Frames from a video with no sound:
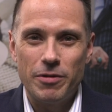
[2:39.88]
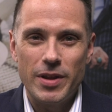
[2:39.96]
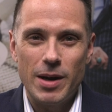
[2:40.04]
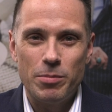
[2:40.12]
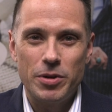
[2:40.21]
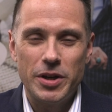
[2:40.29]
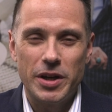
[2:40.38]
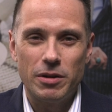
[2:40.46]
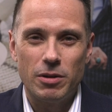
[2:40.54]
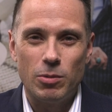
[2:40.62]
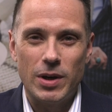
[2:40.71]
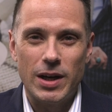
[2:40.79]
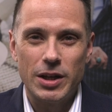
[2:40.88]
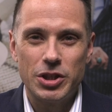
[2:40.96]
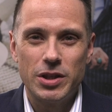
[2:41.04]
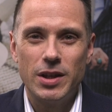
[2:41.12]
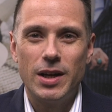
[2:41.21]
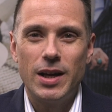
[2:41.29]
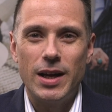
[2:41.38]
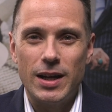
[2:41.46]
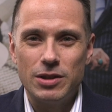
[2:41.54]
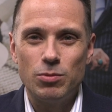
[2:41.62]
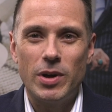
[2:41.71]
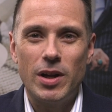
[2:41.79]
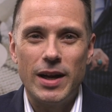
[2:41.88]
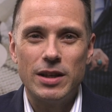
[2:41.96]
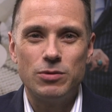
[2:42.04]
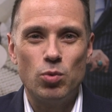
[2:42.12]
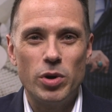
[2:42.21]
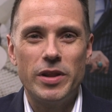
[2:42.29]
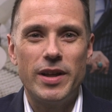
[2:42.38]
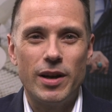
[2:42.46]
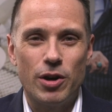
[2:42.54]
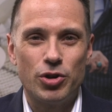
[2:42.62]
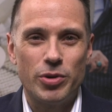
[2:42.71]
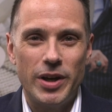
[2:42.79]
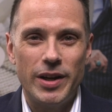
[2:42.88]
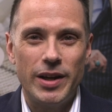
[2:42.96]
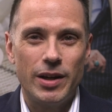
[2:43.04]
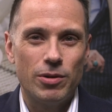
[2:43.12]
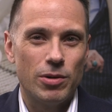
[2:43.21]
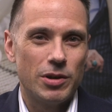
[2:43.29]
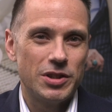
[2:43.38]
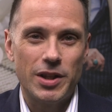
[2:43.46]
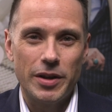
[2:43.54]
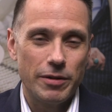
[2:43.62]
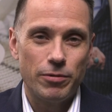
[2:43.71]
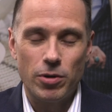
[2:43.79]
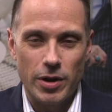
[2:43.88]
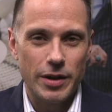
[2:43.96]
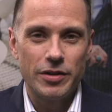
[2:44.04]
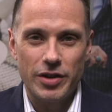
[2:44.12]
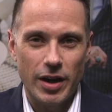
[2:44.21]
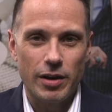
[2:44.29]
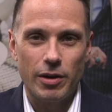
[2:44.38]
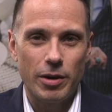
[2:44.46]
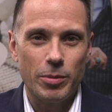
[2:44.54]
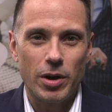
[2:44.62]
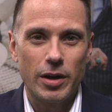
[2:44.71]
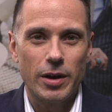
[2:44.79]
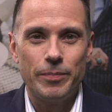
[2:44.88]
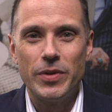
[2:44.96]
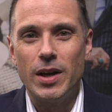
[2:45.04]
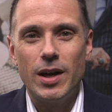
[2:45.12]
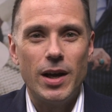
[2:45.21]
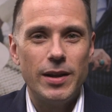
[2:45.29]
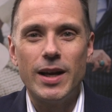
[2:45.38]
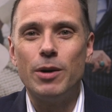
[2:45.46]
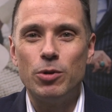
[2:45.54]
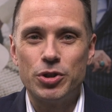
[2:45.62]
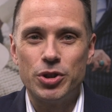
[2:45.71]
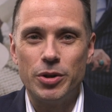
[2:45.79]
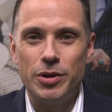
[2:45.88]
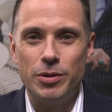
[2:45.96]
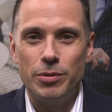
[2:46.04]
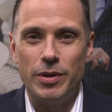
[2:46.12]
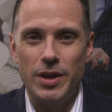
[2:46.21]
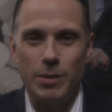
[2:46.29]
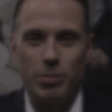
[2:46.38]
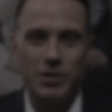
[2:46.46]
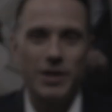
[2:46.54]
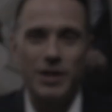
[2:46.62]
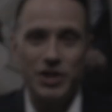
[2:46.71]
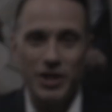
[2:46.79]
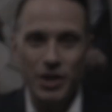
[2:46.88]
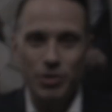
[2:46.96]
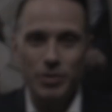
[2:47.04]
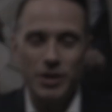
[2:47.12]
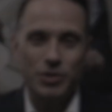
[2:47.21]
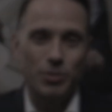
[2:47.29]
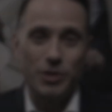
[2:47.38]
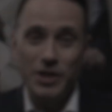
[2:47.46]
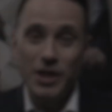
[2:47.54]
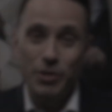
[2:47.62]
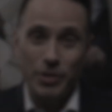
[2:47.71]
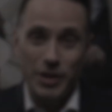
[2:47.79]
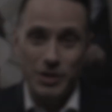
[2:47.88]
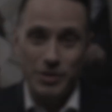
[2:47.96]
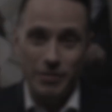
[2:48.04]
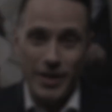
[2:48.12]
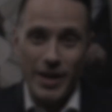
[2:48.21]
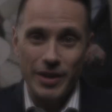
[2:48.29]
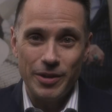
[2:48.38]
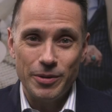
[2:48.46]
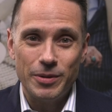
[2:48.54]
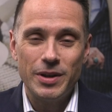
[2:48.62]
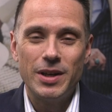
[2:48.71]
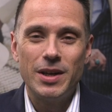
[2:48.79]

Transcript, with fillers: for that particular watch, as well as what they are trading or selling for on the secondary market. And then it will show you the percentage increase or decrease in value